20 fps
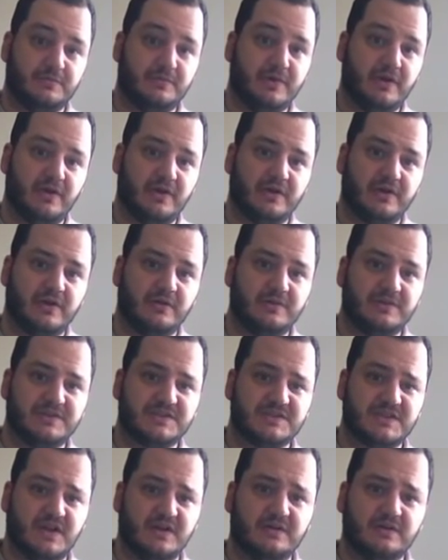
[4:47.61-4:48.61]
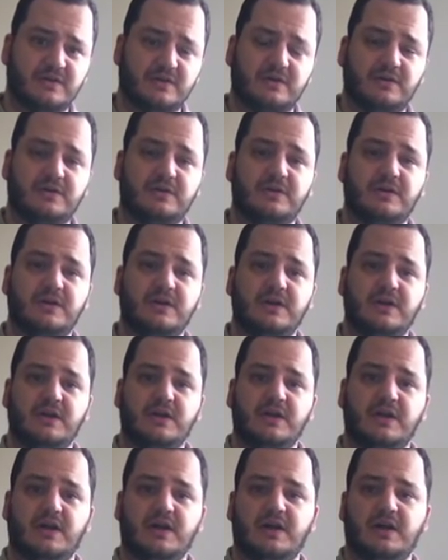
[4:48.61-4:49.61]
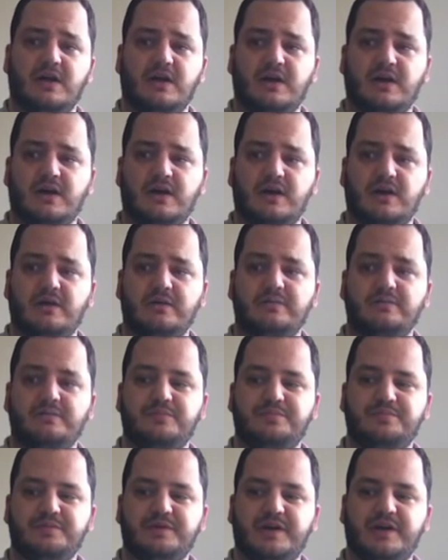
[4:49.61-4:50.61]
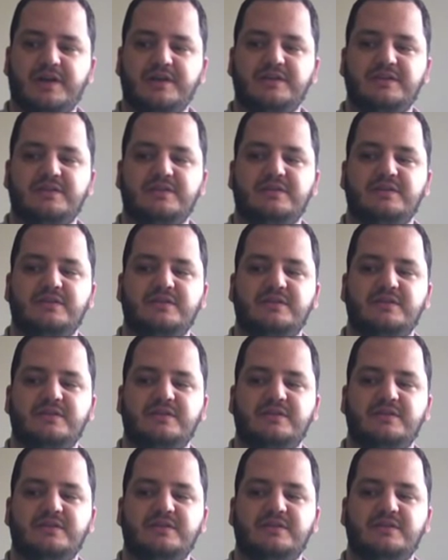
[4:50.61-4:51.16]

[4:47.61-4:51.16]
America with his uncle, but